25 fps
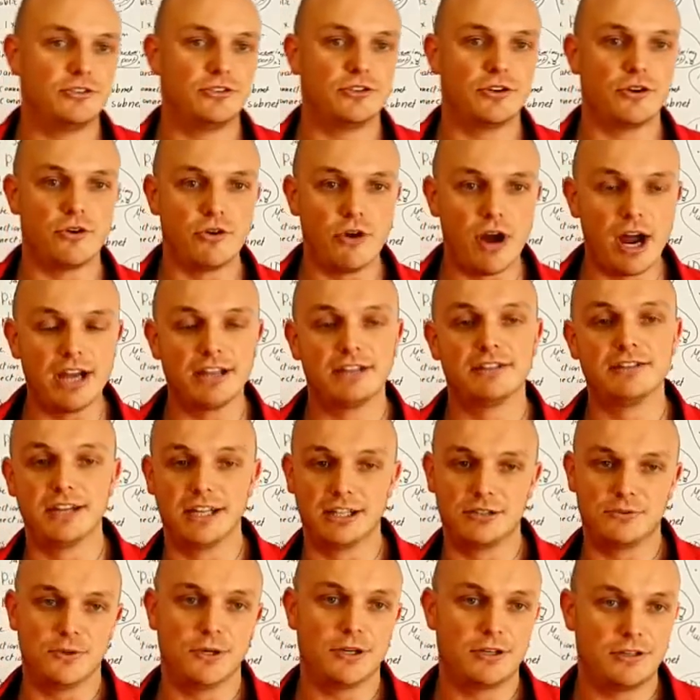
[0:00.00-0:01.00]
to the right
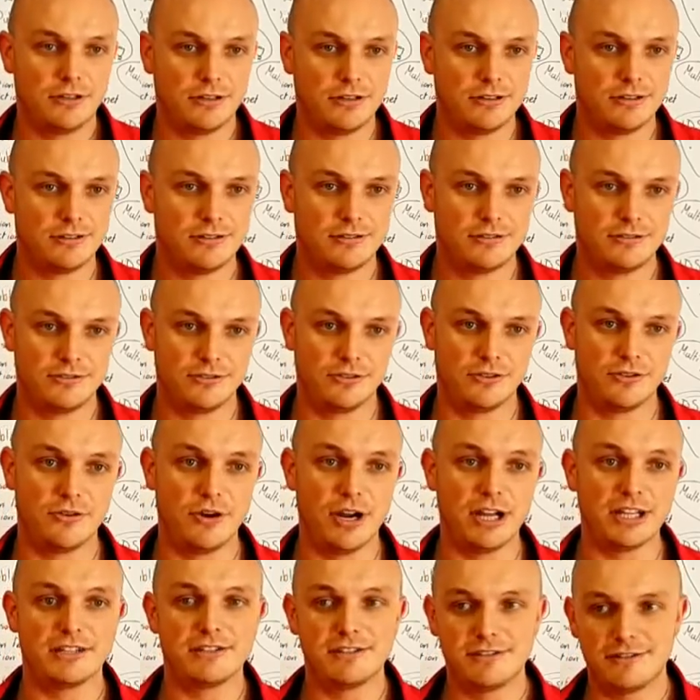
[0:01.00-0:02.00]
network, to the
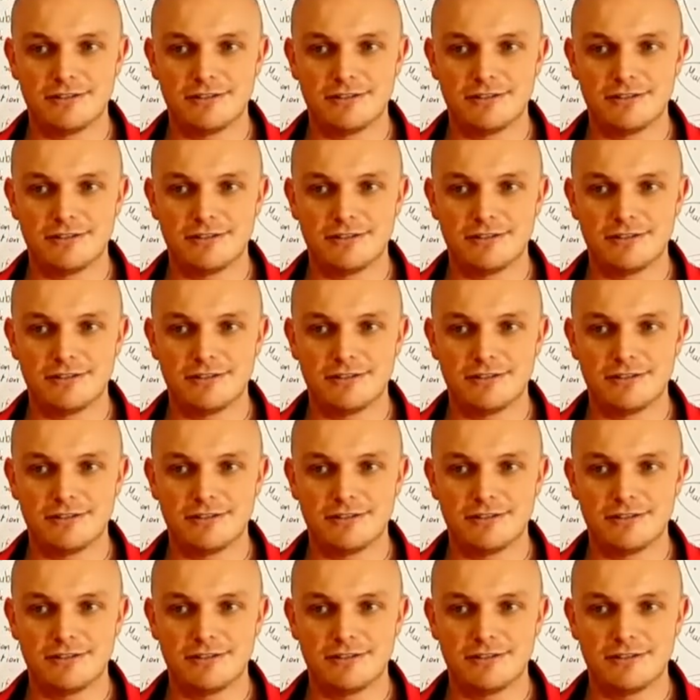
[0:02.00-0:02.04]
right